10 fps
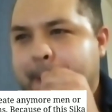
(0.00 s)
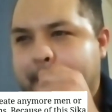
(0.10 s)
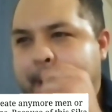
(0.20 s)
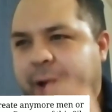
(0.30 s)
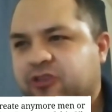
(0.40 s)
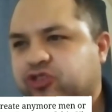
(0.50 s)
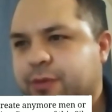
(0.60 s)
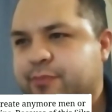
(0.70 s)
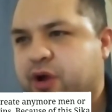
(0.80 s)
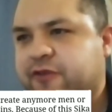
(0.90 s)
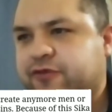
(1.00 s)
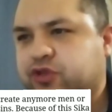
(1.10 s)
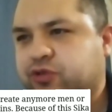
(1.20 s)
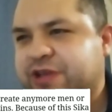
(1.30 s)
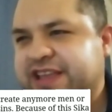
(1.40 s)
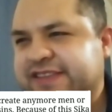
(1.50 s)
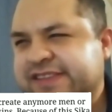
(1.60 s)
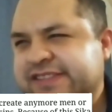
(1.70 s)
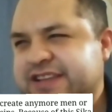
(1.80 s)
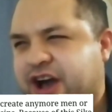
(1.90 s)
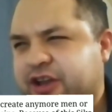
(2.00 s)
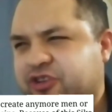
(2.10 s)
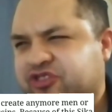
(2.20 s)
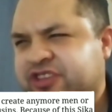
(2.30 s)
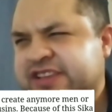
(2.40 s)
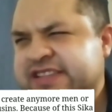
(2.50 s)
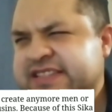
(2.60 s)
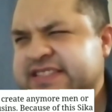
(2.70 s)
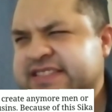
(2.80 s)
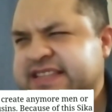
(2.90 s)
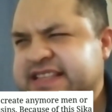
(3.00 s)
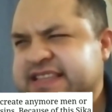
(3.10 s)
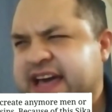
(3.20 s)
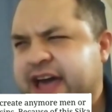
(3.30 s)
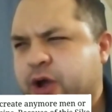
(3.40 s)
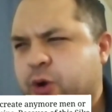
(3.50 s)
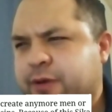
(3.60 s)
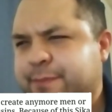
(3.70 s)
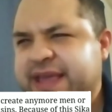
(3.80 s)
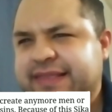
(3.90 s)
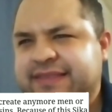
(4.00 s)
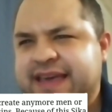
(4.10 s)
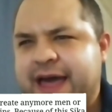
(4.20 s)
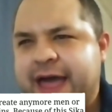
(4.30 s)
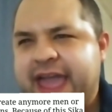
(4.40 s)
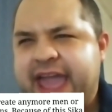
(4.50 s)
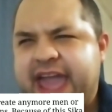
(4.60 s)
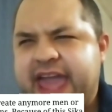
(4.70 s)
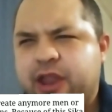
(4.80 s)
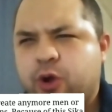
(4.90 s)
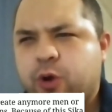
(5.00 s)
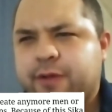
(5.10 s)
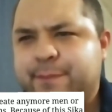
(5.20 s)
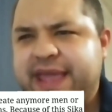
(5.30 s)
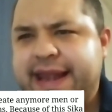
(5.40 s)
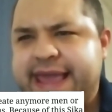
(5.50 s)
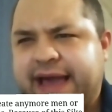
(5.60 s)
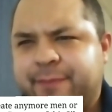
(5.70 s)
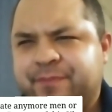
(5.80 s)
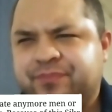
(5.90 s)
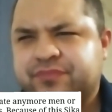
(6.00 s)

They also birthed three daughters, Sita, Hermita, and Hermelia.